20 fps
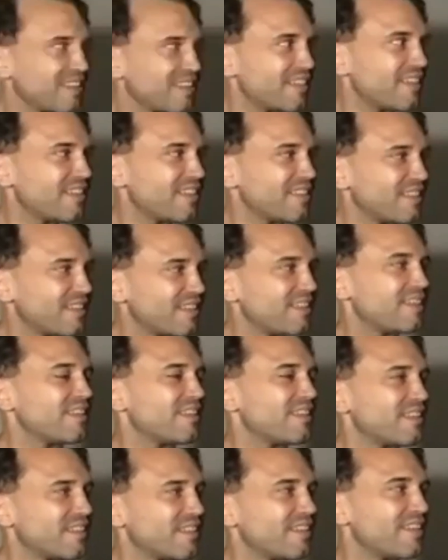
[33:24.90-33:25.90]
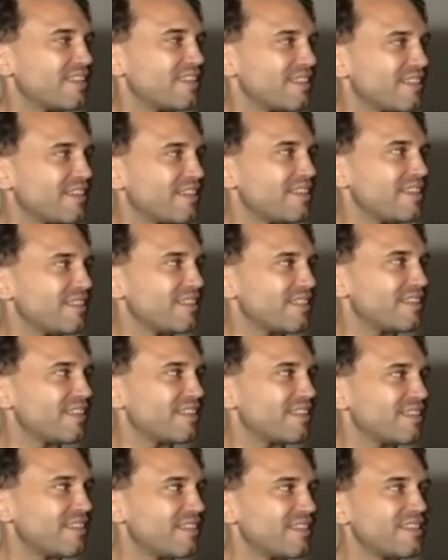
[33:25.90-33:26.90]

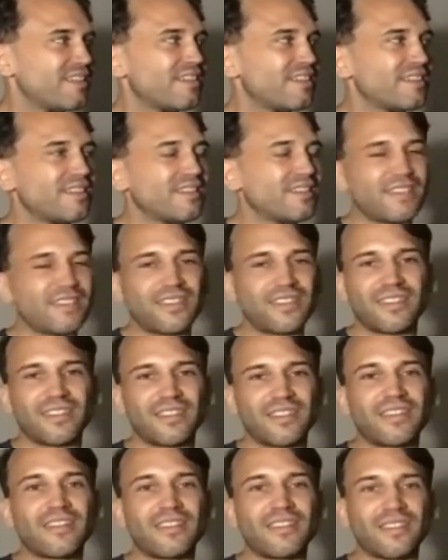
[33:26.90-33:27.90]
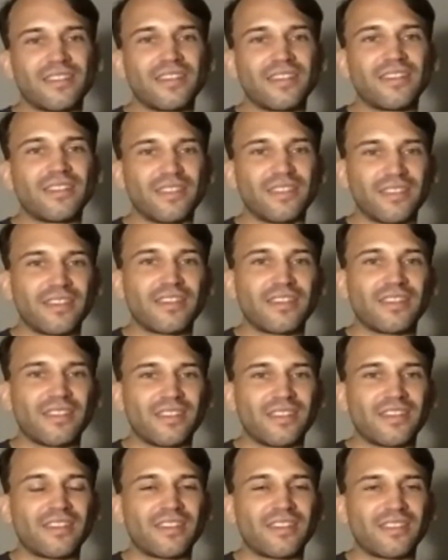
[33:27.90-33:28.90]

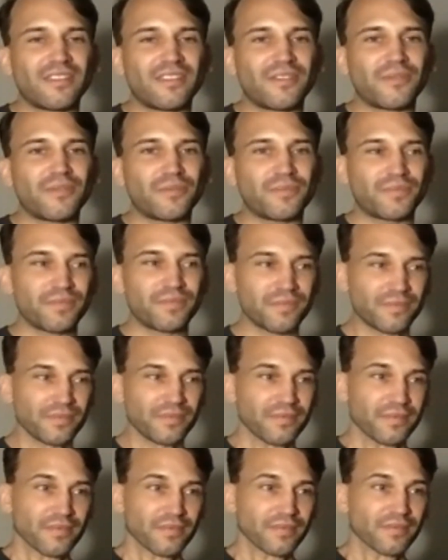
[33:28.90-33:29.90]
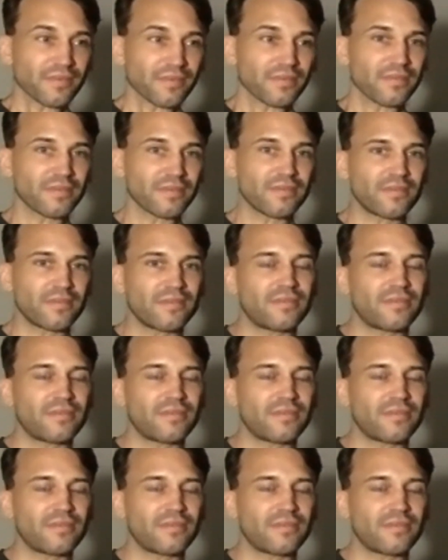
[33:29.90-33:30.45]
No words are spoken by the person on screen.